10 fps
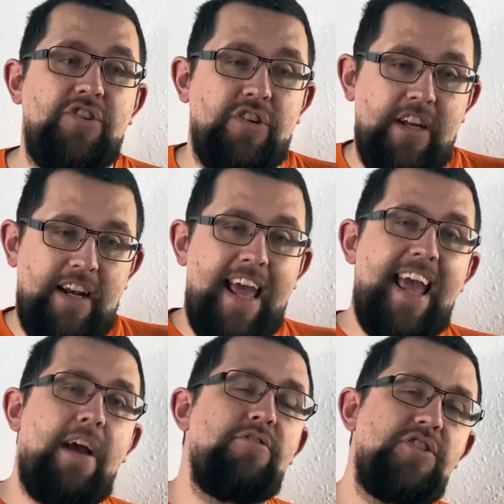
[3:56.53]
You're going to lay
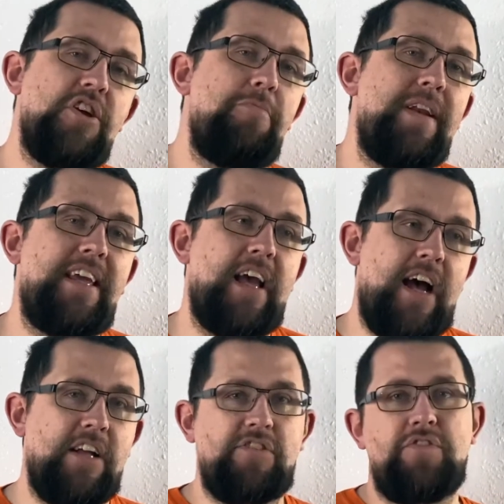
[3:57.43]
out so many
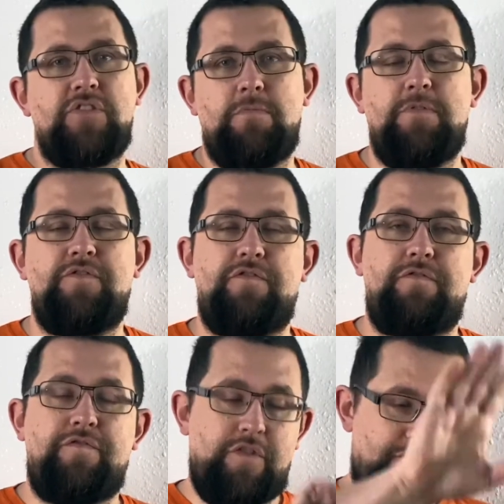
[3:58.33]
cards, and some are
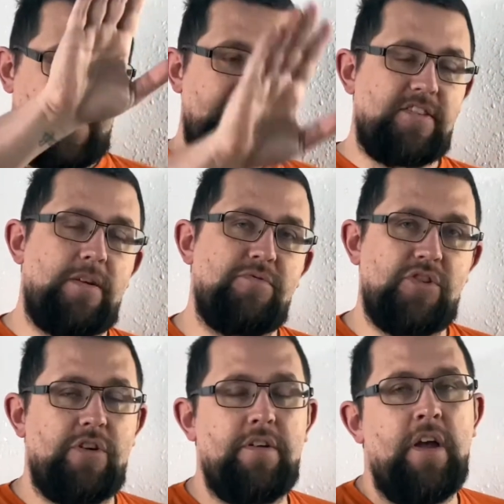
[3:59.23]
face up, some are